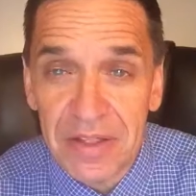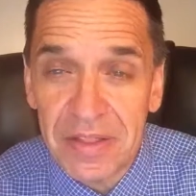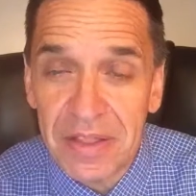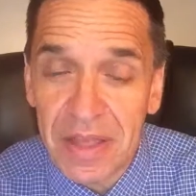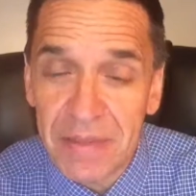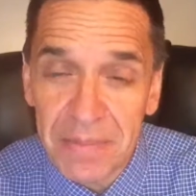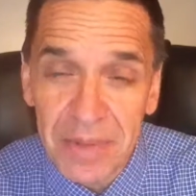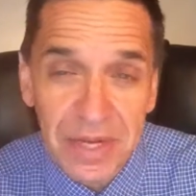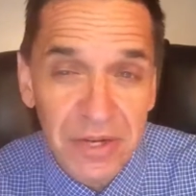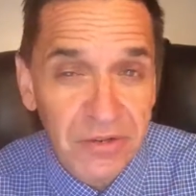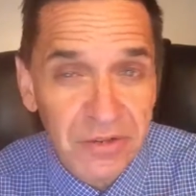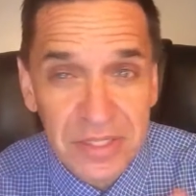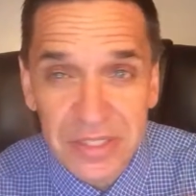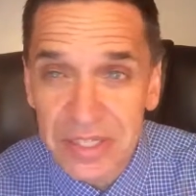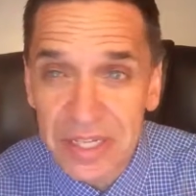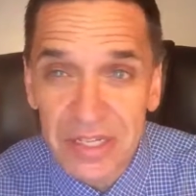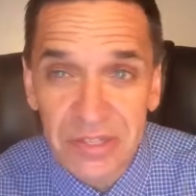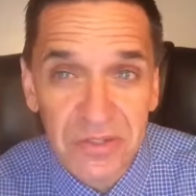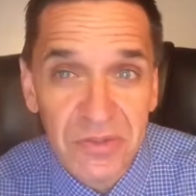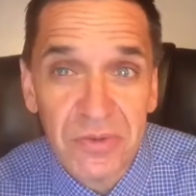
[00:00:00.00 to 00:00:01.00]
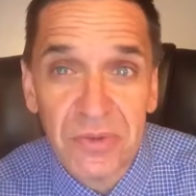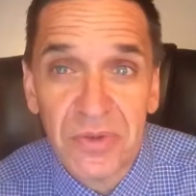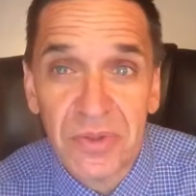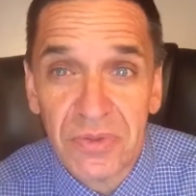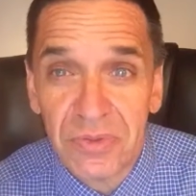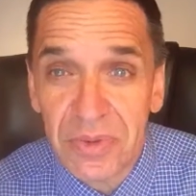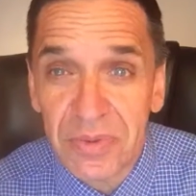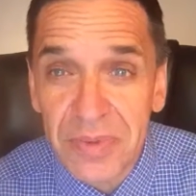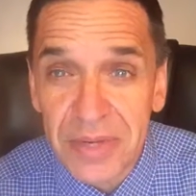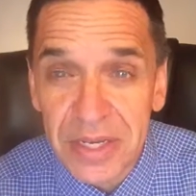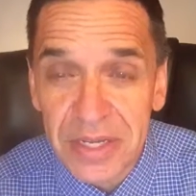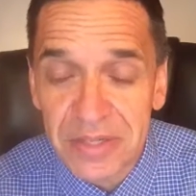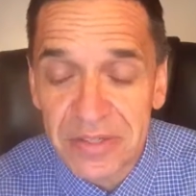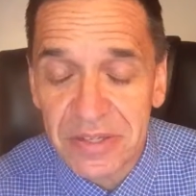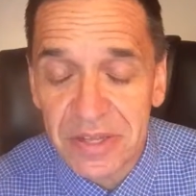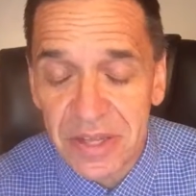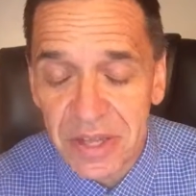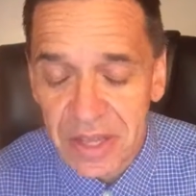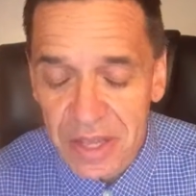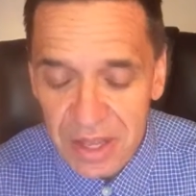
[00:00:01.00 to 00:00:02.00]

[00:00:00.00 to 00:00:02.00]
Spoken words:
And that might only take 2 or 3 weeks.